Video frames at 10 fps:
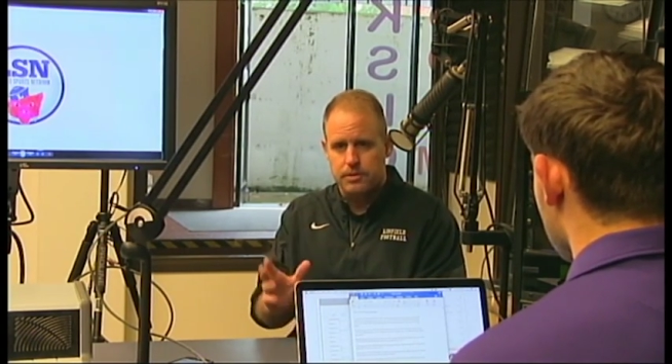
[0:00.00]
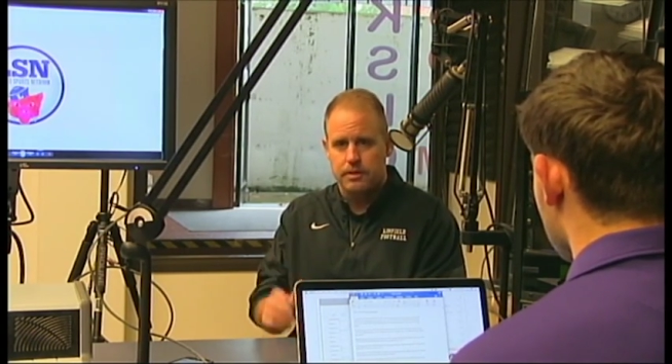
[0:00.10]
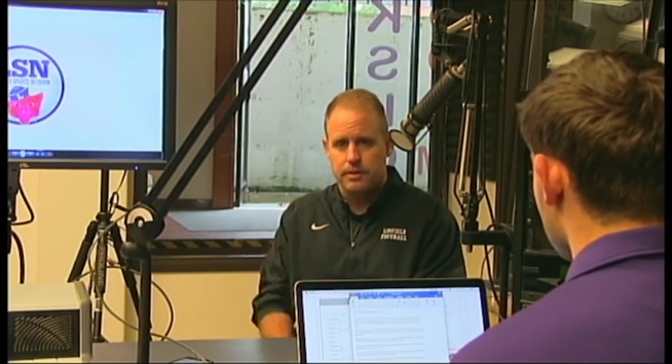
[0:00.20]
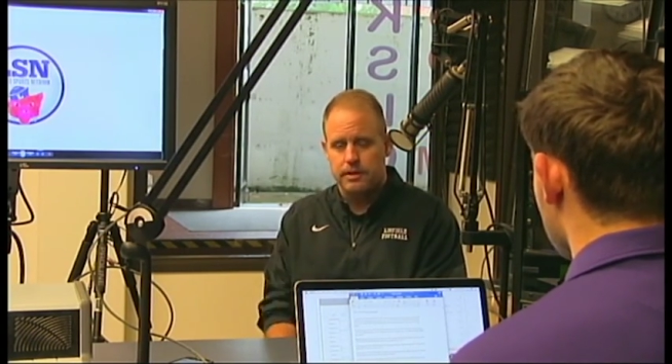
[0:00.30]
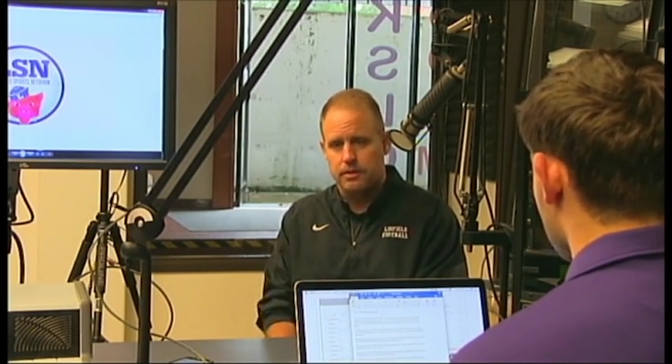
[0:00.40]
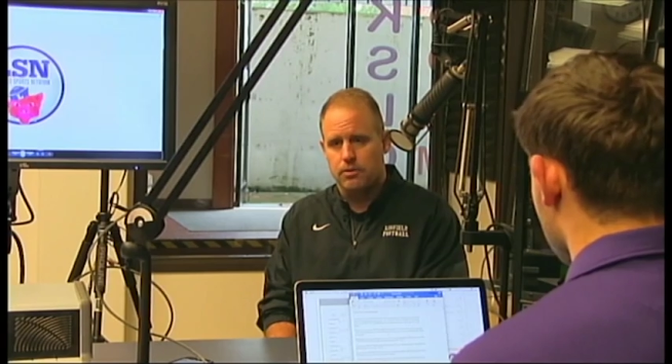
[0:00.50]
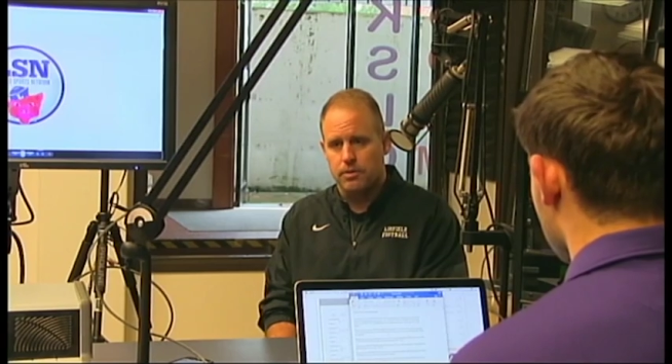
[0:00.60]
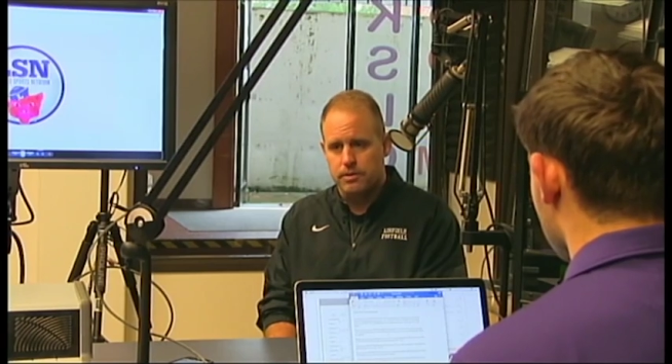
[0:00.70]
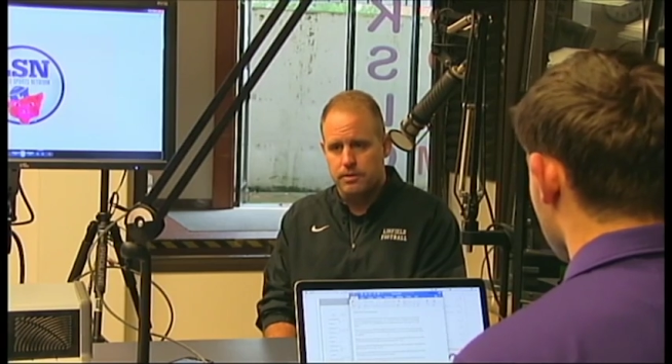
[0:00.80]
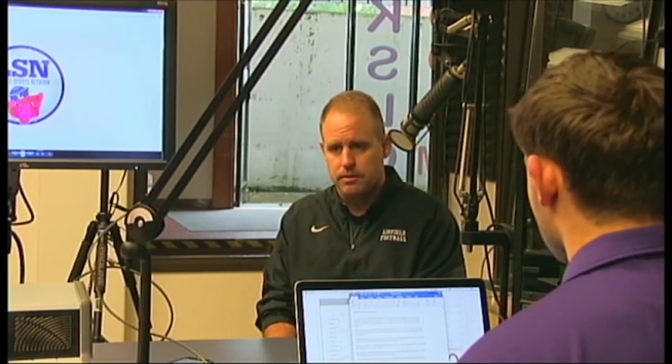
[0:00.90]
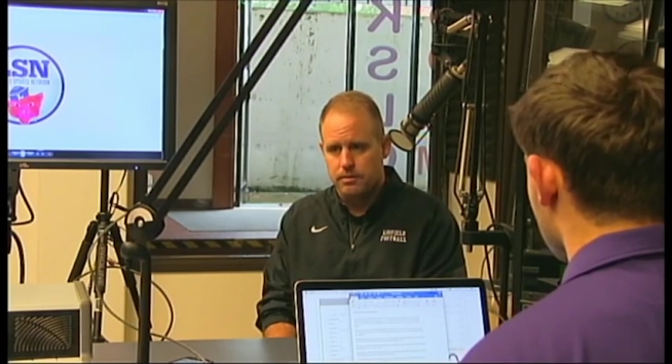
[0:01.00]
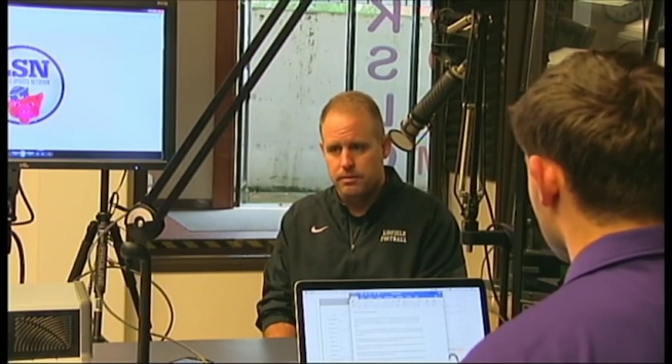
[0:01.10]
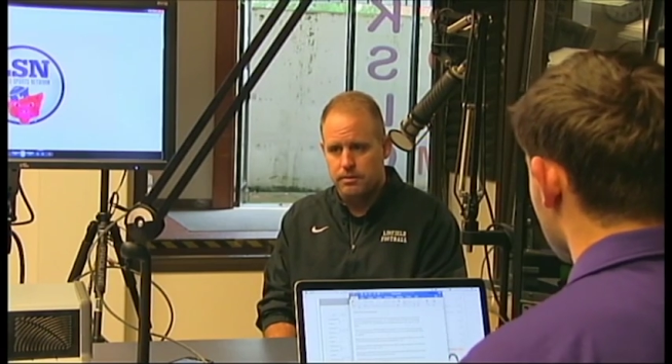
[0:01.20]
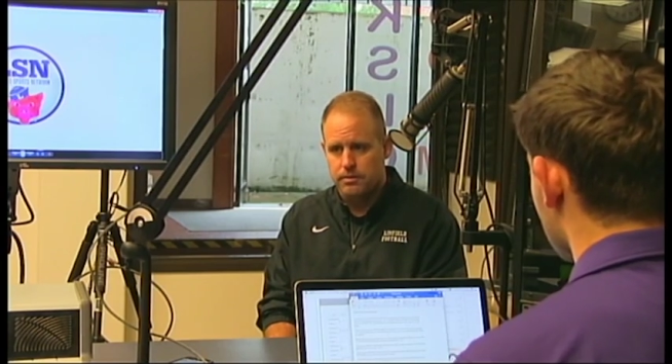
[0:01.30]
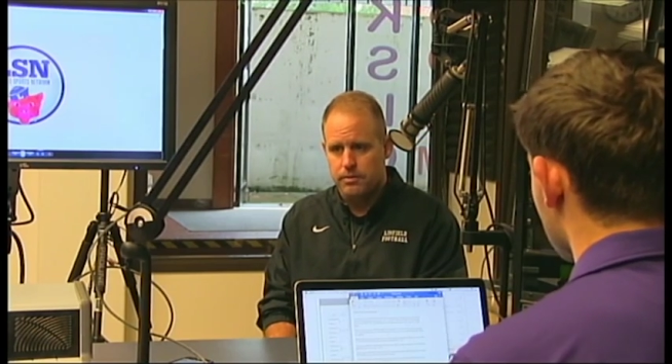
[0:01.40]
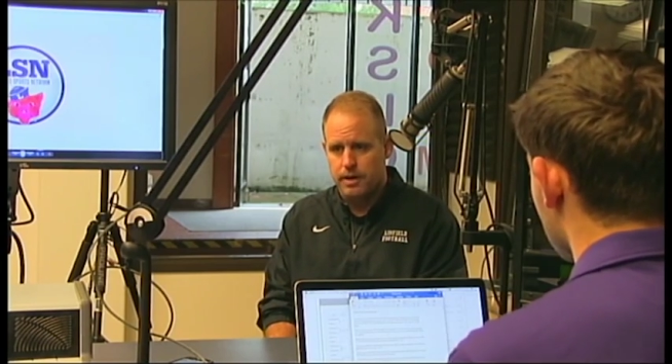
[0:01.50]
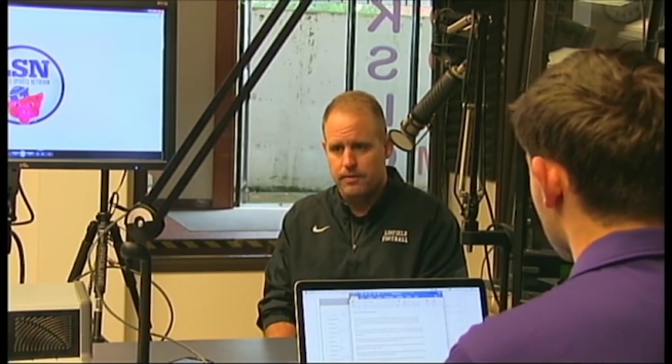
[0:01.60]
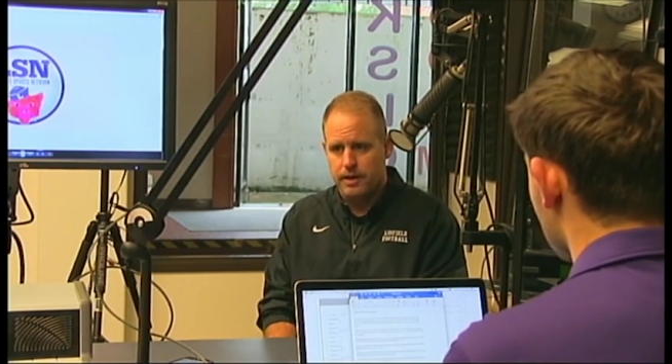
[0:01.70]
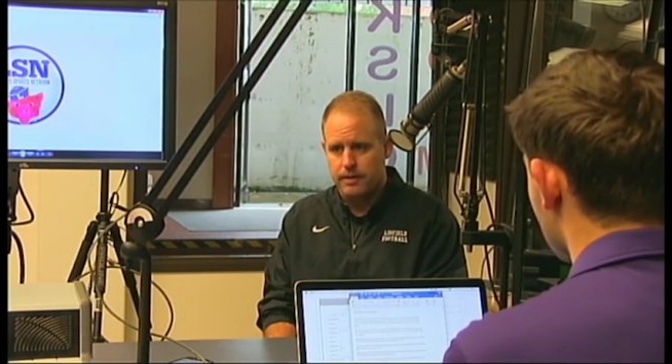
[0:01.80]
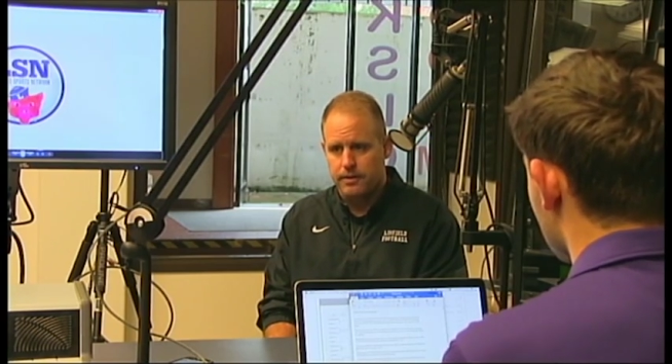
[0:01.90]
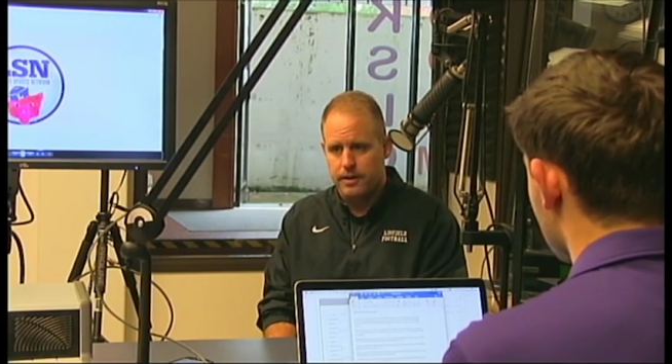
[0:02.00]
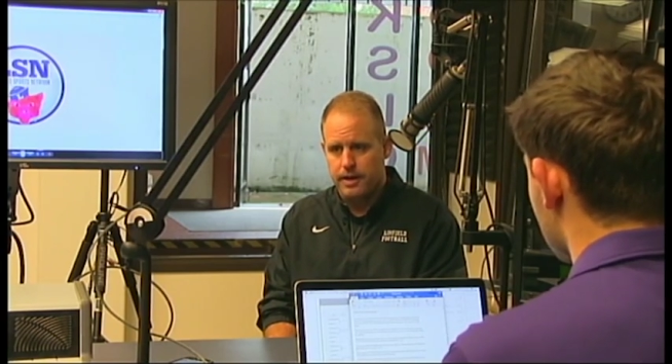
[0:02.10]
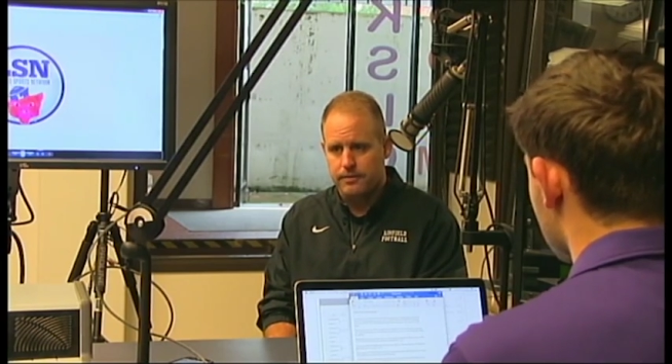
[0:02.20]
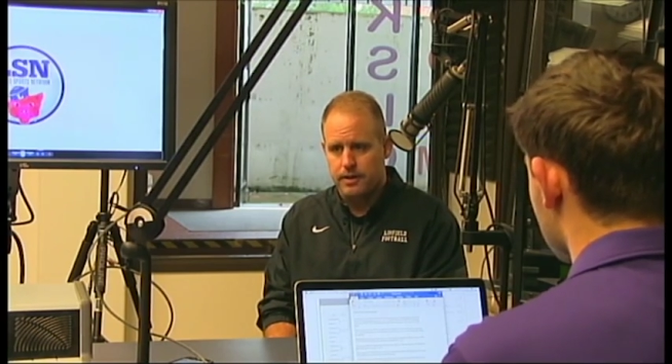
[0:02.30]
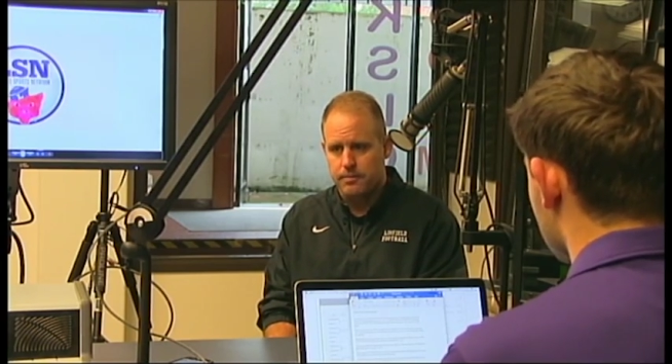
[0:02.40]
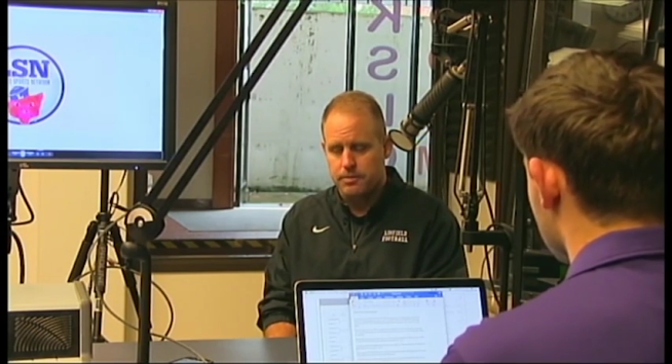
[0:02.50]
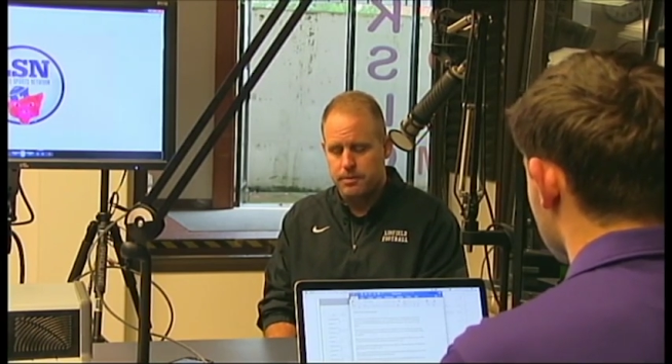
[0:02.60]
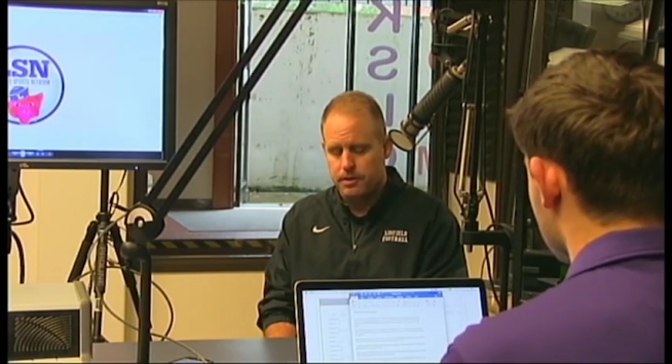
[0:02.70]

and then, of course, the drive we had there at halftime was big.